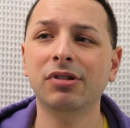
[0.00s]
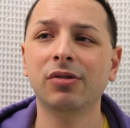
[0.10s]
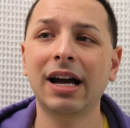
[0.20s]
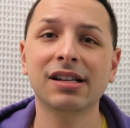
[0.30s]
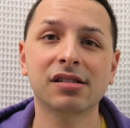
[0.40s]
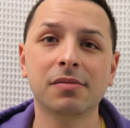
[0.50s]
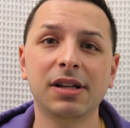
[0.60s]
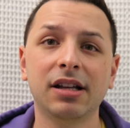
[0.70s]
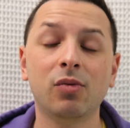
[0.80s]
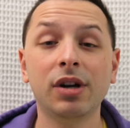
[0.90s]
and they were asking
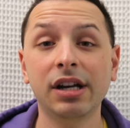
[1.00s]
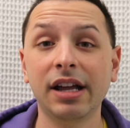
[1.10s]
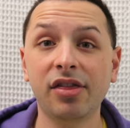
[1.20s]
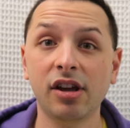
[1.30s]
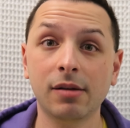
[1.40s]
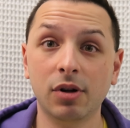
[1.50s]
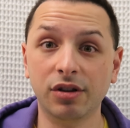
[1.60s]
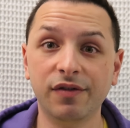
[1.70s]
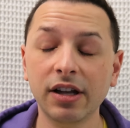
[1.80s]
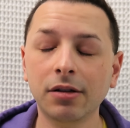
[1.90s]
me like, what did I think
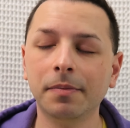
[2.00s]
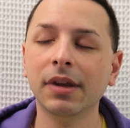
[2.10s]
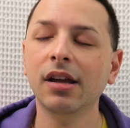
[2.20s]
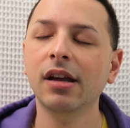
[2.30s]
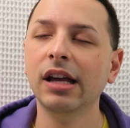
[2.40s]
about the film?